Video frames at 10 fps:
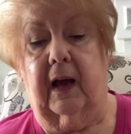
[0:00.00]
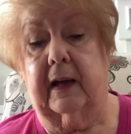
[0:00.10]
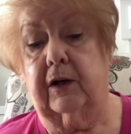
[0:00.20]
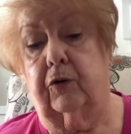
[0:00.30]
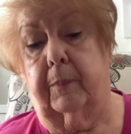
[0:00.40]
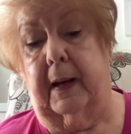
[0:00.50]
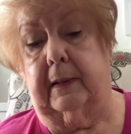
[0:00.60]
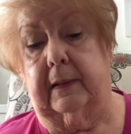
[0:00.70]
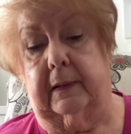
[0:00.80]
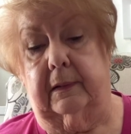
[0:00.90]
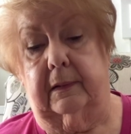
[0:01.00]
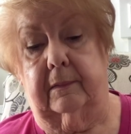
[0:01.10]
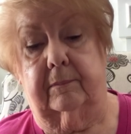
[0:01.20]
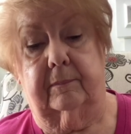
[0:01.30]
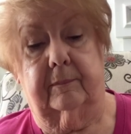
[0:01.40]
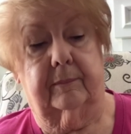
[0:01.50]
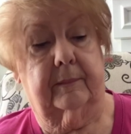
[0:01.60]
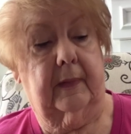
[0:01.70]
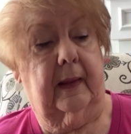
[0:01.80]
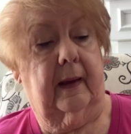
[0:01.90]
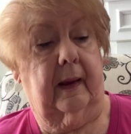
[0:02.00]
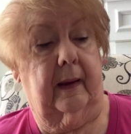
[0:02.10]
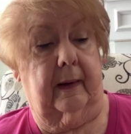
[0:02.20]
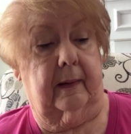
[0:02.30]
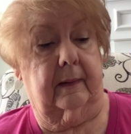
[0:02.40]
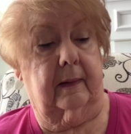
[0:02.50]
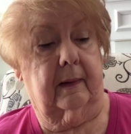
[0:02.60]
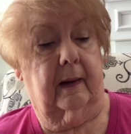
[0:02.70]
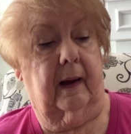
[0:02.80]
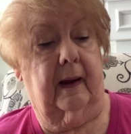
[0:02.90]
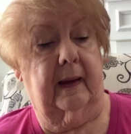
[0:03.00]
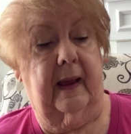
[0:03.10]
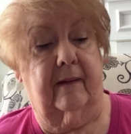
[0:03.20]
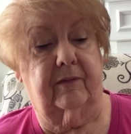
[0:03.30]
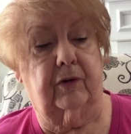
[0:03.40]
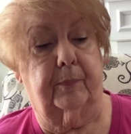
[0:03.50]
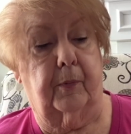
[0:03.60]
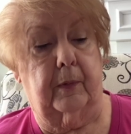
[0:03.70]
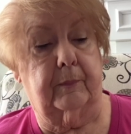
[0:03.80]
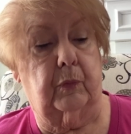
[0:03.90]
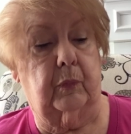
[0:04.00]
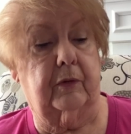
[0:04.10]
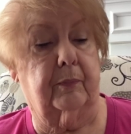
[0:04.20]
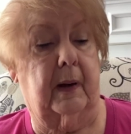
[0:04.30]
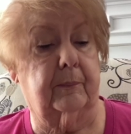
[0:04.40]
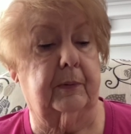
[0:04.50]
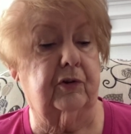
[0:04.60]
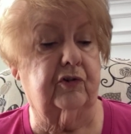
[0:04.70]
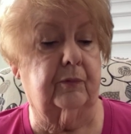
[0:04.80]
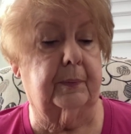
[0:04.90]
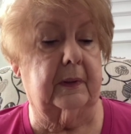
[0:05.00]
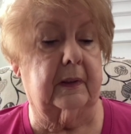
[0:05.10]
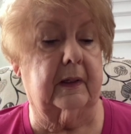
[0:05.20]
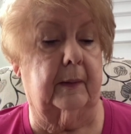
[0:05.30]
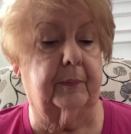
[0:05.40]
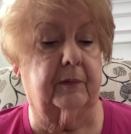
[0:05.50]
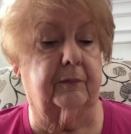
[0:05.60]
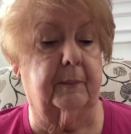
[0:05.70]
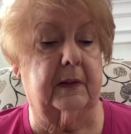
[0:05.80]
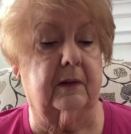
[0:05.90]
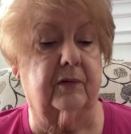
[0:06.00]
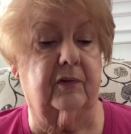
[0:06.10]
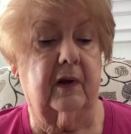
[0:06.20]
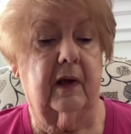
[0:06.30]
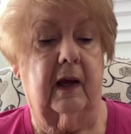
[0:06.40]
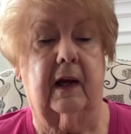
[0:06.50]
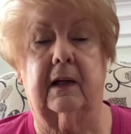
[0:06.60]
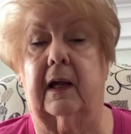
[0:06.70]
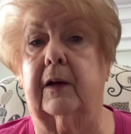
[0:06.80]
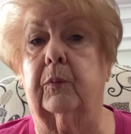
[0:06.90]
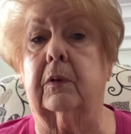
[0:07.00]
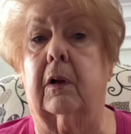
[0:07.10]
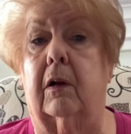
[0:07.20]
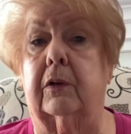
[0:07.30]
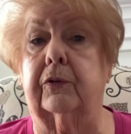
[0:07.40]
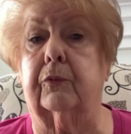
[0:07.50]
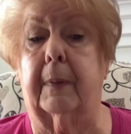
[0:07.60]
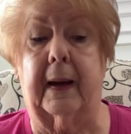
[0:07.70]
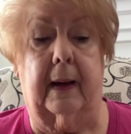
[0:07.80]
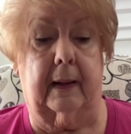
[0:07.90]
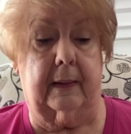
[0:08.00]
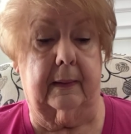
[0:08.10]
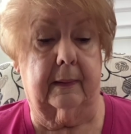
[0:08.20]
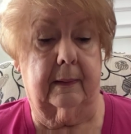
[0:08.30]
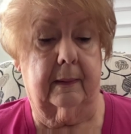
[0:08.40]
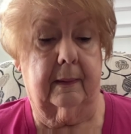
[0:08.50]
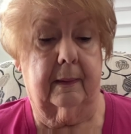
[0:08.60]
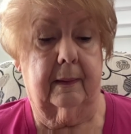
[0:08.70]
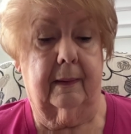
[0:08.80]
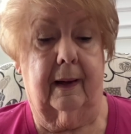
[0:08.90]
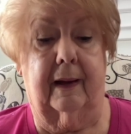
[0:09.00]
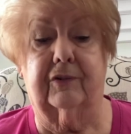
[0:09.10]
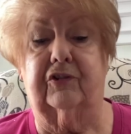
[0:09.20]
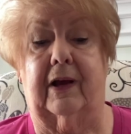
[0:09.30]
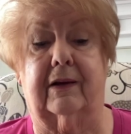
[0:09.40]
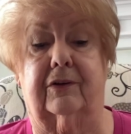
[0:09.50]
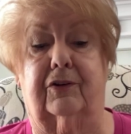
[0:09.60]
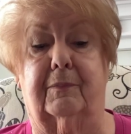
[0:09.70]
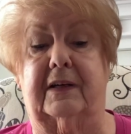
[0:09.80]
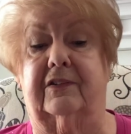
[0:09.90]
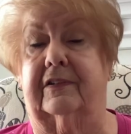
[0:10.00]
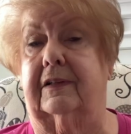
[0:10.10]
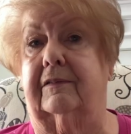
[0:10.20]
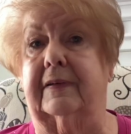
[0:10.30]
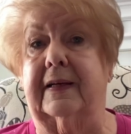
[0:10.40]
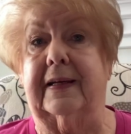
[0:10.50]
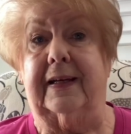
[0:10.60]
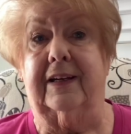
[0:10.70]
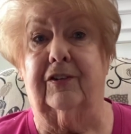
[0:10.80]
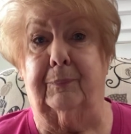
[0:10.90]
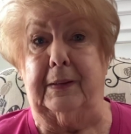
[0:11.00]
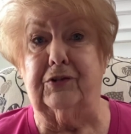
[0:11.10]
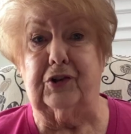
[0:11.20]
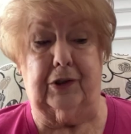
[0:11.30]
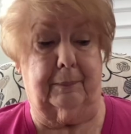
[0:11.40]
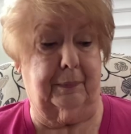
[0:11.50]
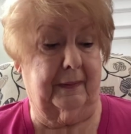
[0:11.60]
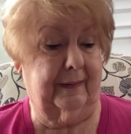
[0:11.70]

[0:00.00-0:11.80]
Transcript: I go by Lynn, and I have an appointment with my bishop in a couple of minutes, and I will call you back. I shouted to myself, his bishop?